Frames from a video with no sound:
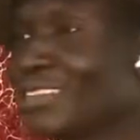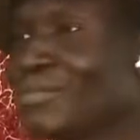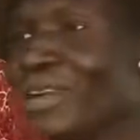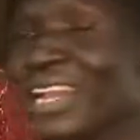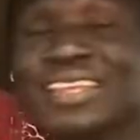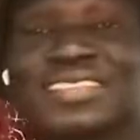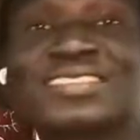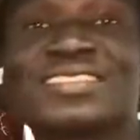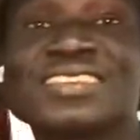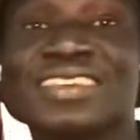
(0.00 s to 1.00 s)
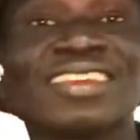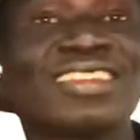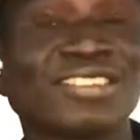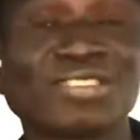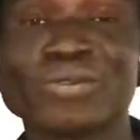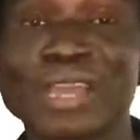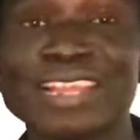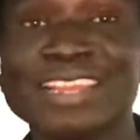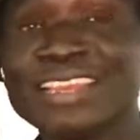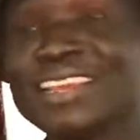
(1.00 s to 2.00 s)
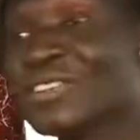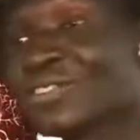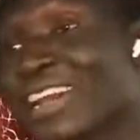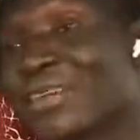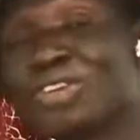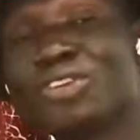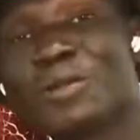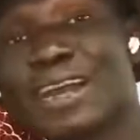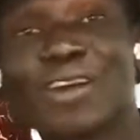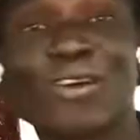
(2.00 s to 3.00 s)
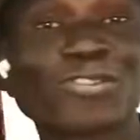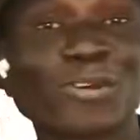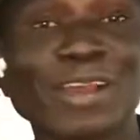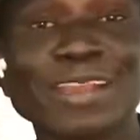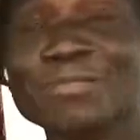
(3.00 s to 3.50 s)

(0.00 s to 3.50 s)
Man, it's in Kiswahili, also Arabic, Yuba, also what?